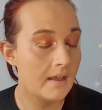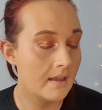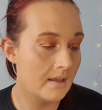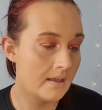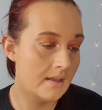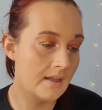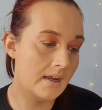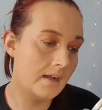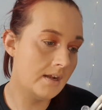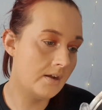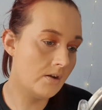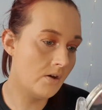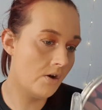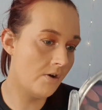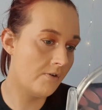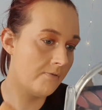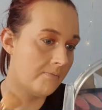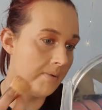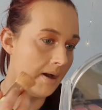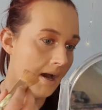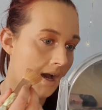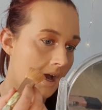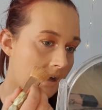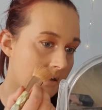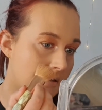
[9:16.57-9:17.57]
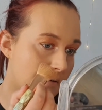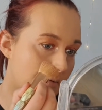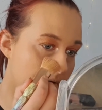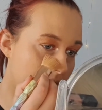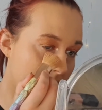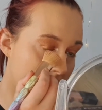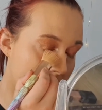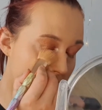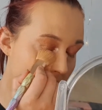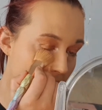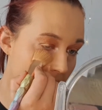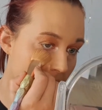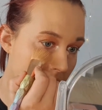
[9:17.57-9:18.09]
It ain't half bad. I
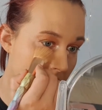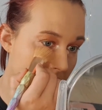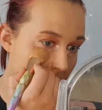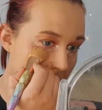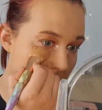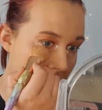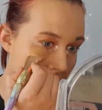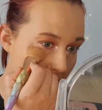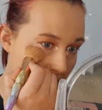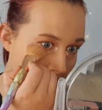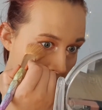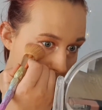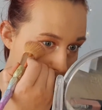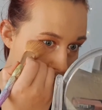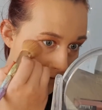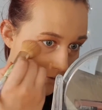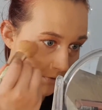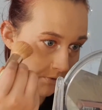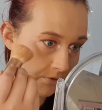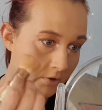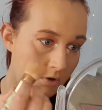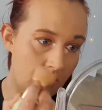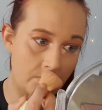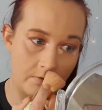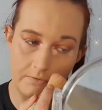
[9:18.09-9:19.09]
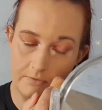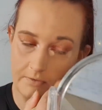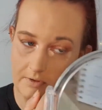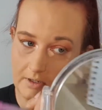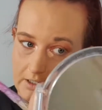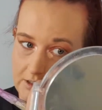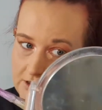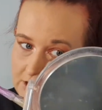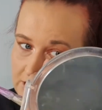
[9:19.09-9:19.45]
wouldn't say it was really full coverage